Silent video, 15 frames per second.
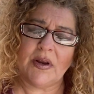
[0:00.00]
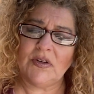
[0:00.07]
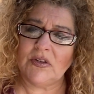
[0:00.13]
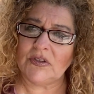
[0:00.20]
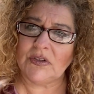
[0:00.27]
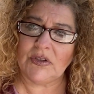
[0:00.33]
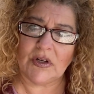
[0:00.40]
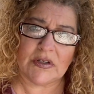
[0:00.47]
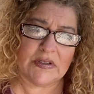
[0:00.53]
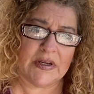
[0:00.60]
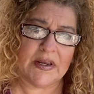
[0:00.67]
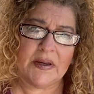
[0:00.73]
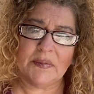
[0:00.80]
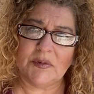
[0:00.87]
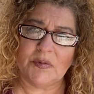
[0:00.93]
Just look to
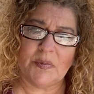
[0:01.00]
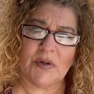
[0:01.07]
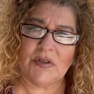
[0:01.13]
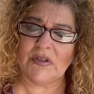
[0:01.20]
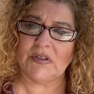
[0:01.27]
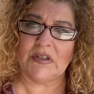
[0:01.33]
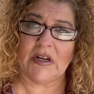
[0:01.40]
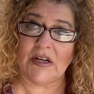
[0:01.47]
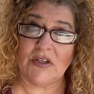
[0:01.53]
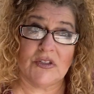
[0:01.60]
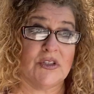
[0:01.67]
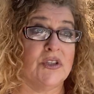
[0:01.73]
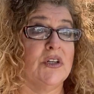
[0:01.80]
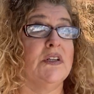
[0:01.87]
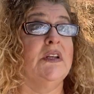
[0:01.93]
him. Spurgeon said, I
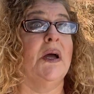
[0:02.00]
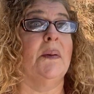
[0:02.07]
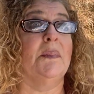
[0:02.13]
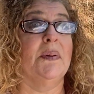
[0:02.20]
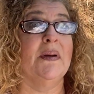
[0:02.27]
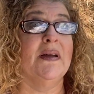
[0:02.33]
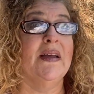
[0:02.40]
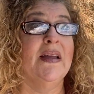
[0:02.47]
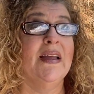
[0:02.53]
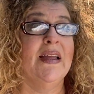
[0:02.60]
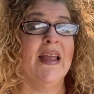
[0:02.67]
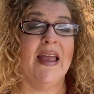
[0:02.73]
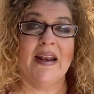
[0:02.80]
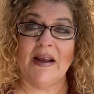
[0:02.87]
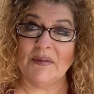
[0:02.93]
just looked up
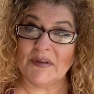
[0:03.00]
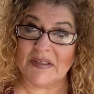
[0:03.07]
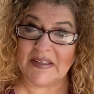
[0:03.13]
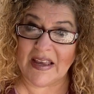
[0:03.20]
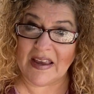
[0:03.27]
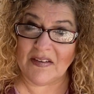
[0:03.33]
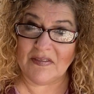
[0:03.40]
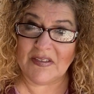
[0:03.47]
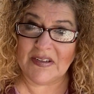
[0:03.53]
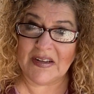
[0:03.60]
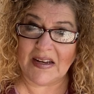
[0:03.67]
and I was saved.